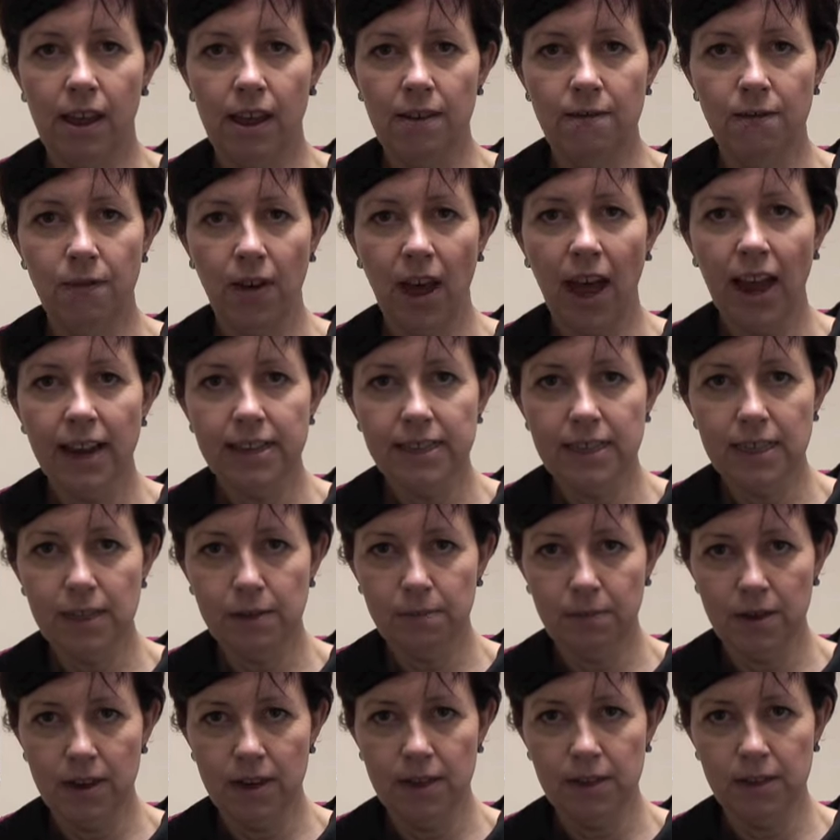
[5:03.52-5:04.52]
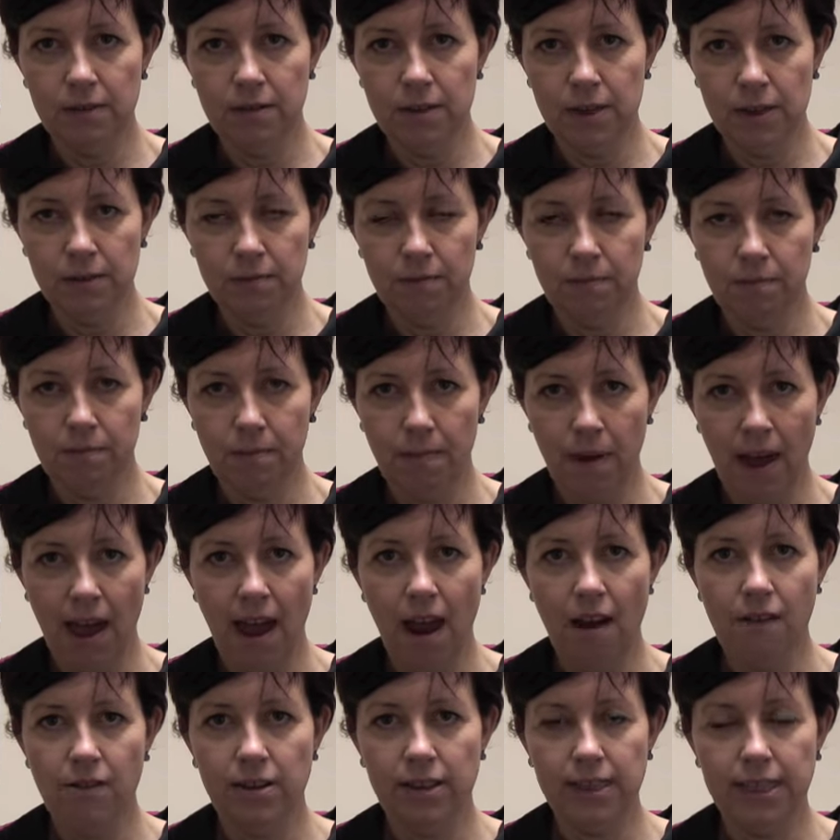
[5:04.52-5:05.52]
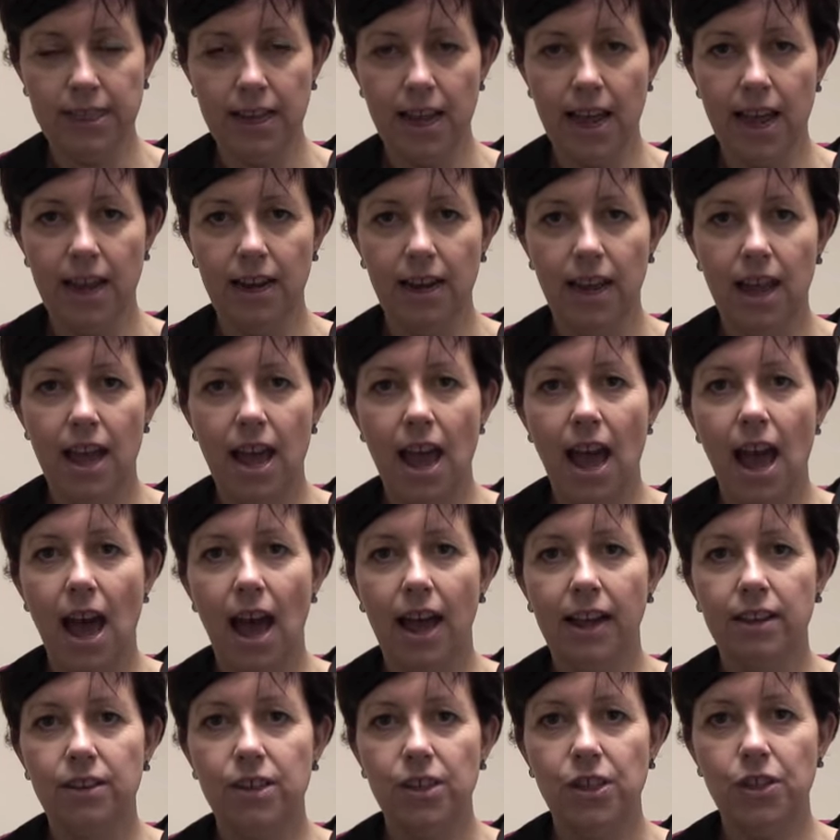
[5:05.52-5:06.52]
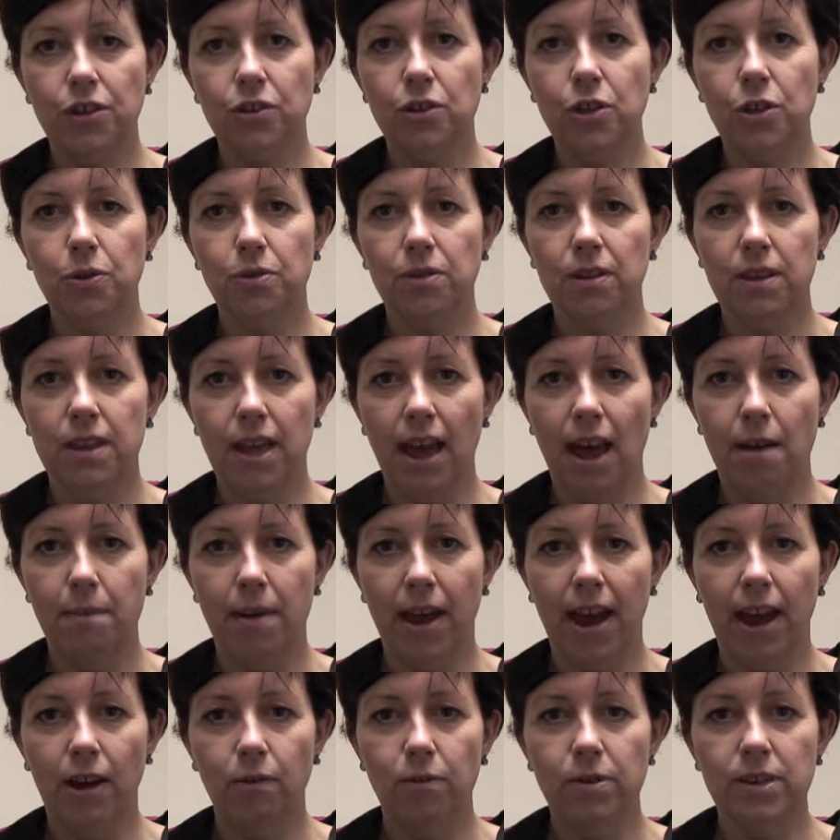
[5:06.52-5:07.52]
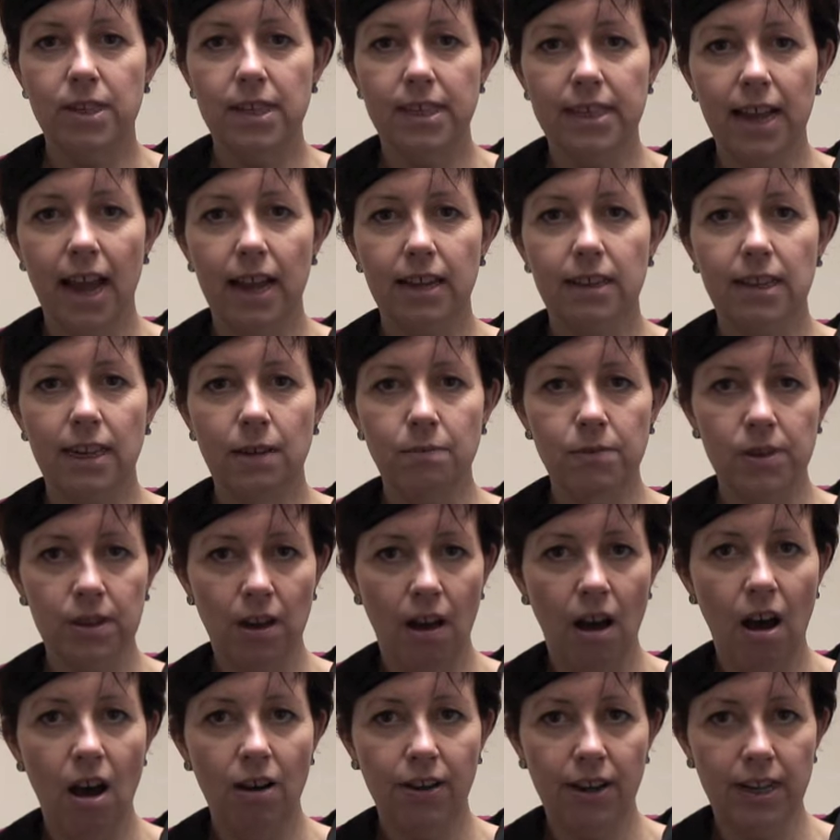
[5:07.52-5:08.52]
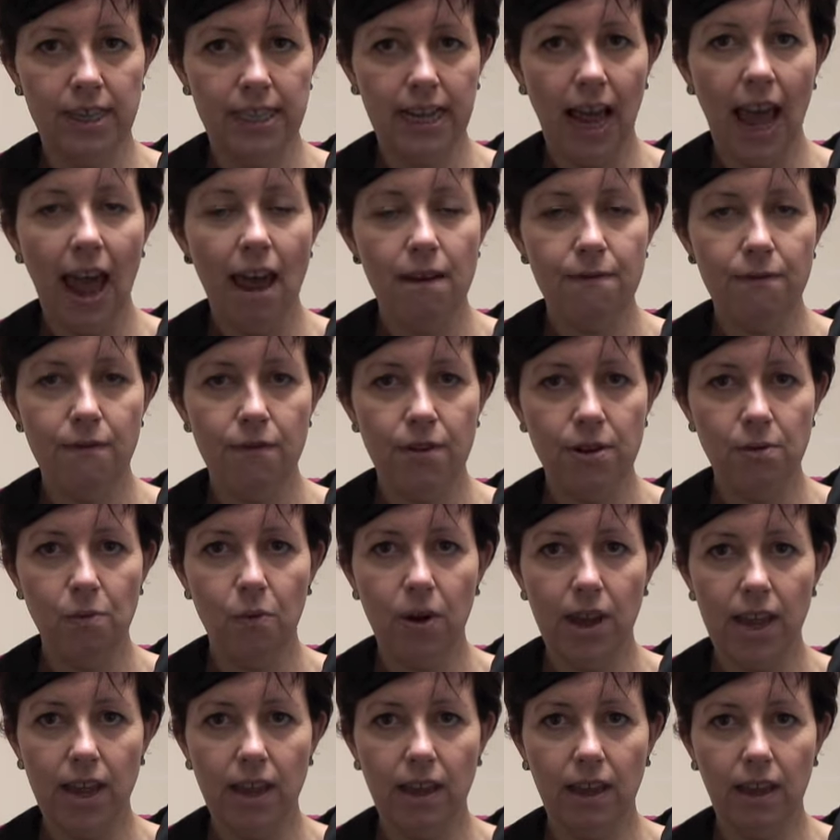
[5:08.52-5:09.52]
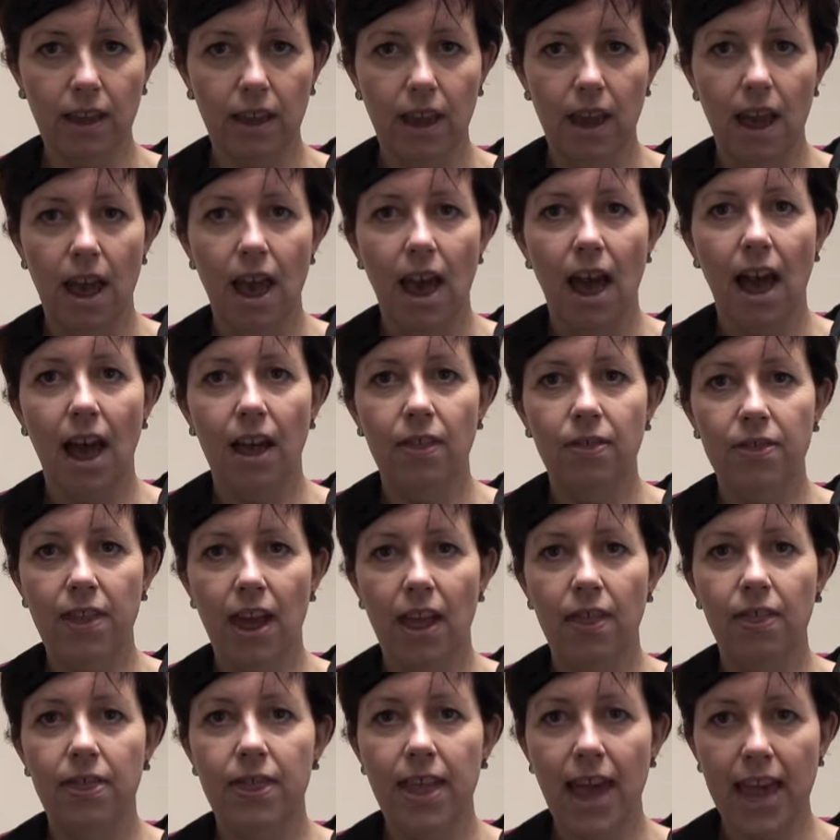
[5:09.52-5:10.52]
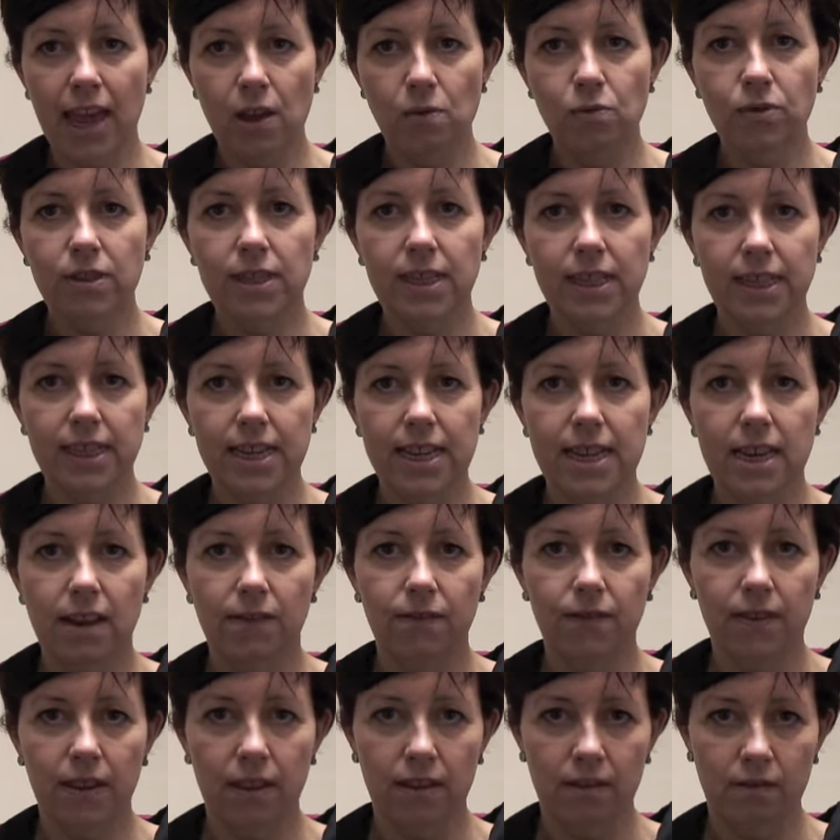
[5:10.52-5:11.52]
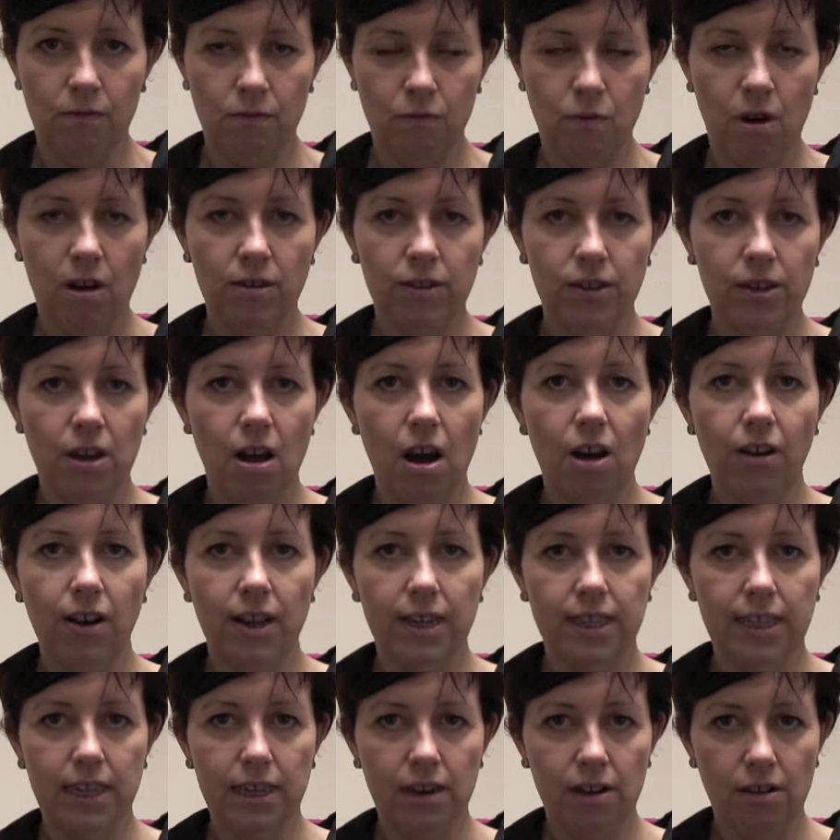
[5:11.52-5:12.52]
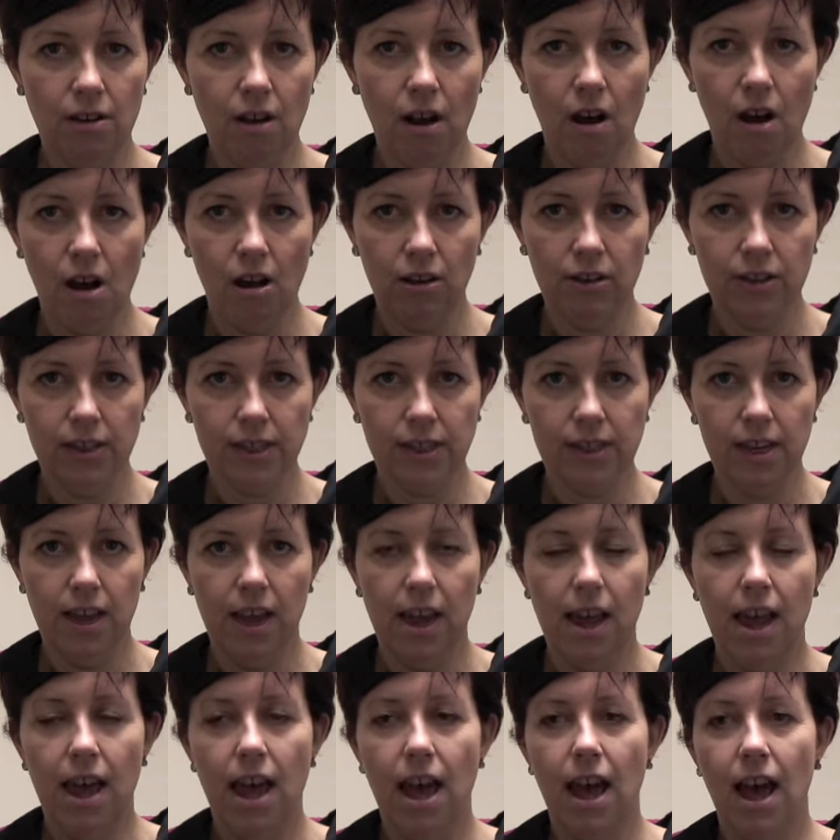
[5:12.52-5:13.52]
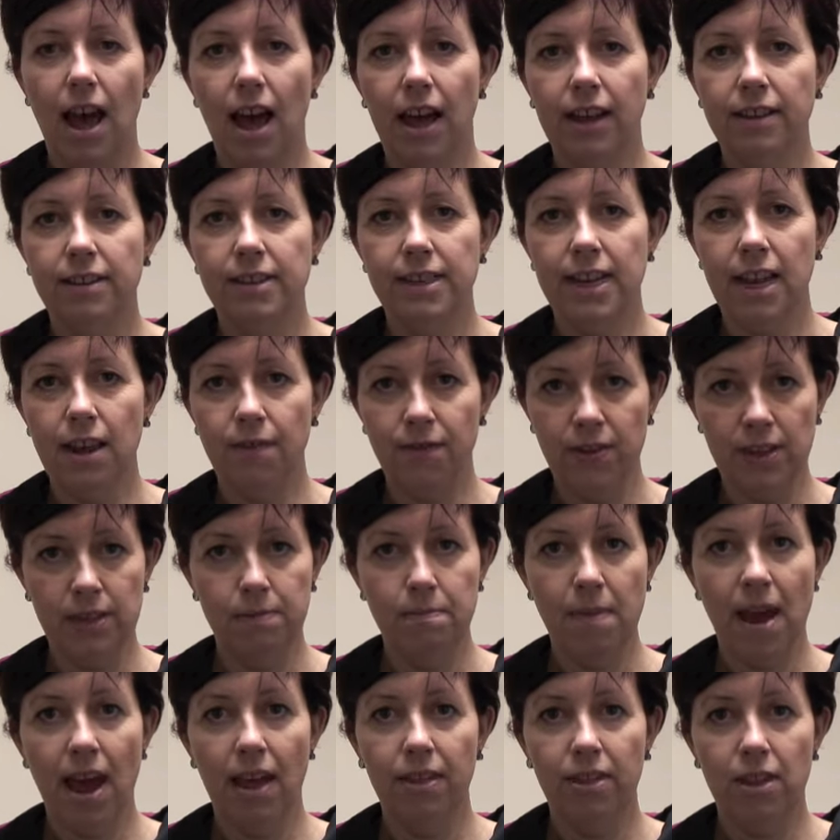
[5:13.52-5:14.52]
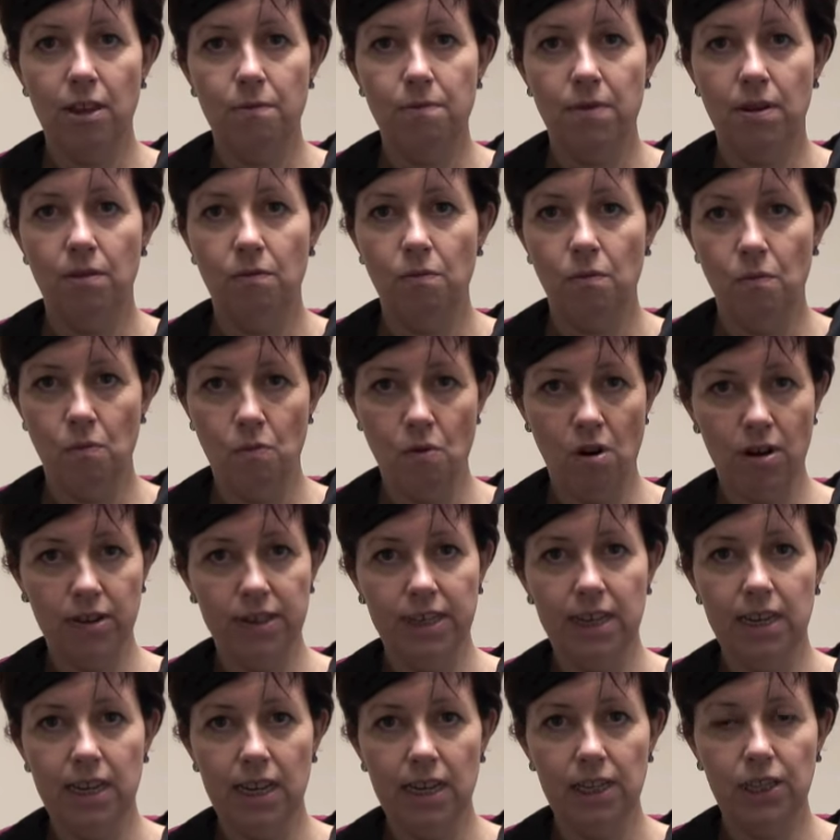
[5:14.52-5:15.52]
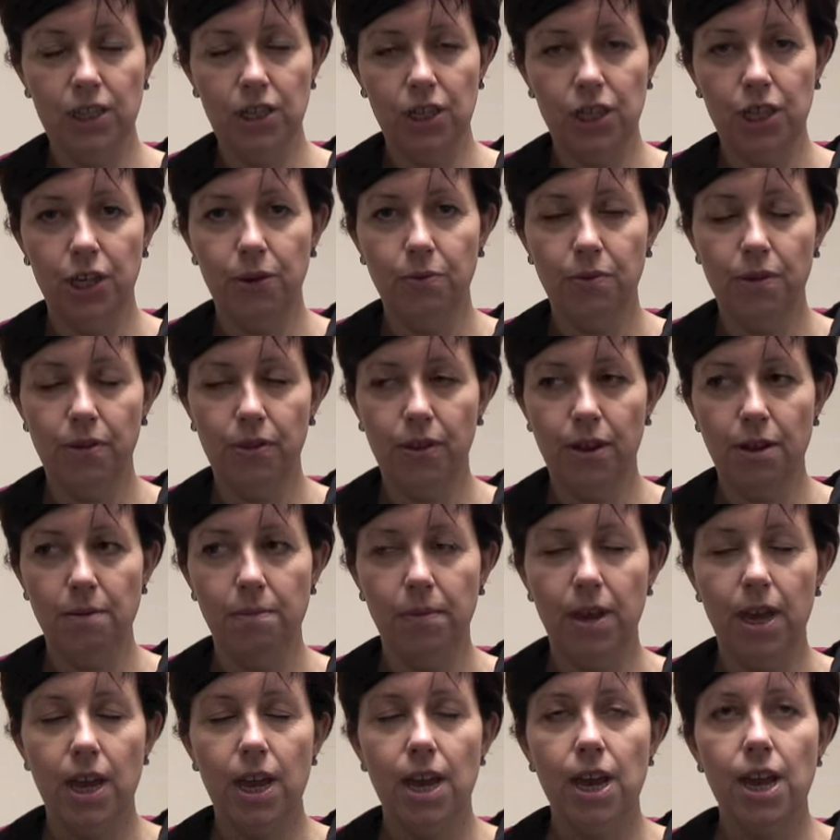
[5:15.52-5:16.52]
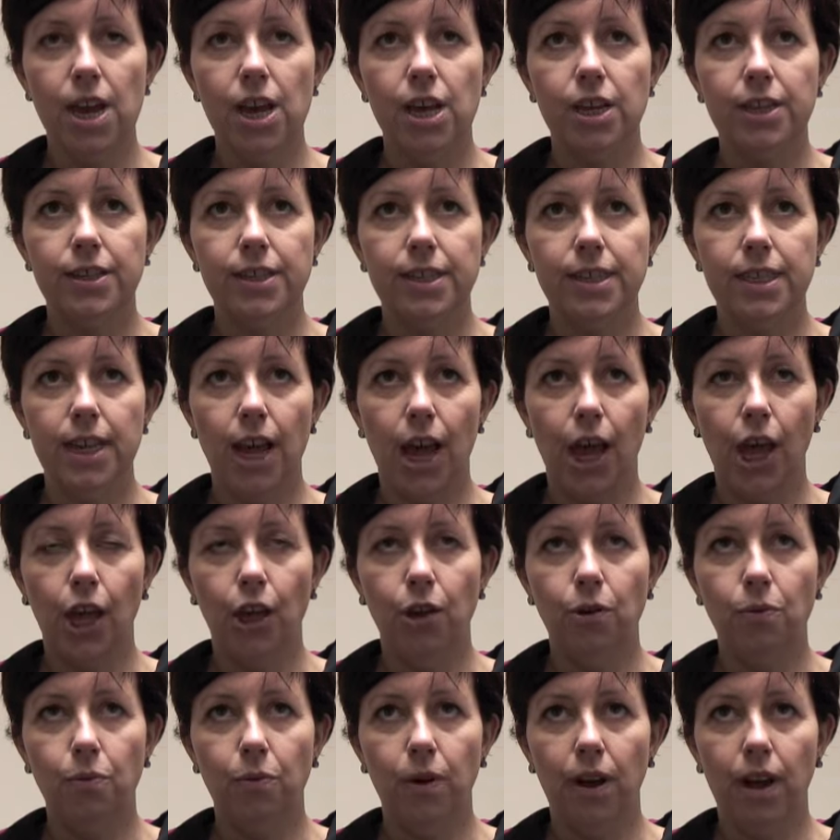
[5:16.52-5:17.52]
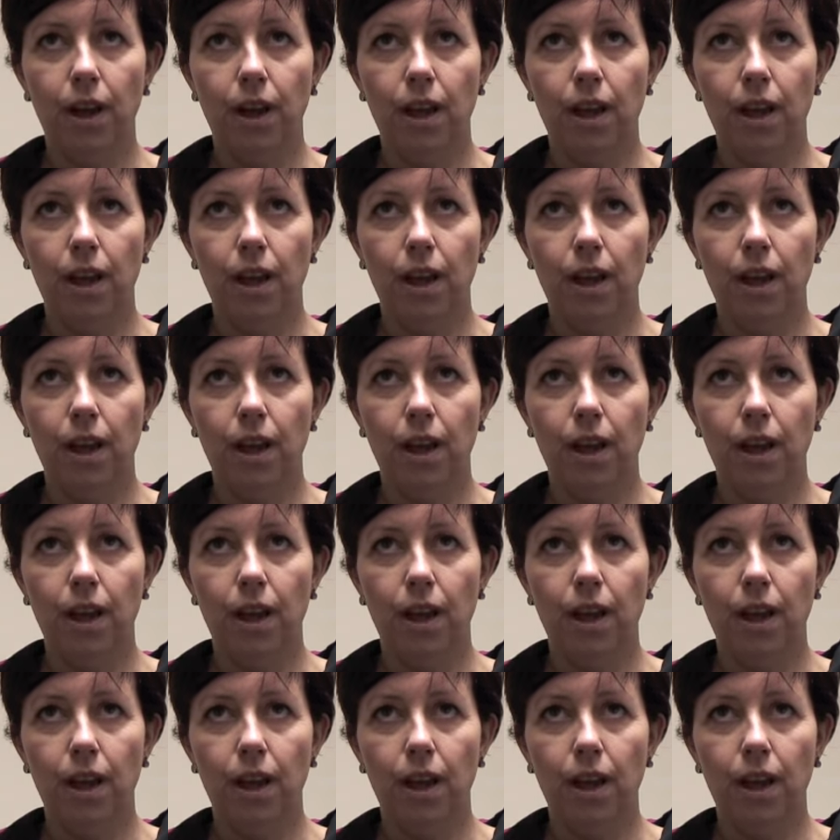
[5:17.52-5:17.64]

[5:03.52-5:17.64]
invite his parents in and discuss with them how we'd set him targets every week, and then they would see what targets he'd got and if he's met them and what he needs to do with them. So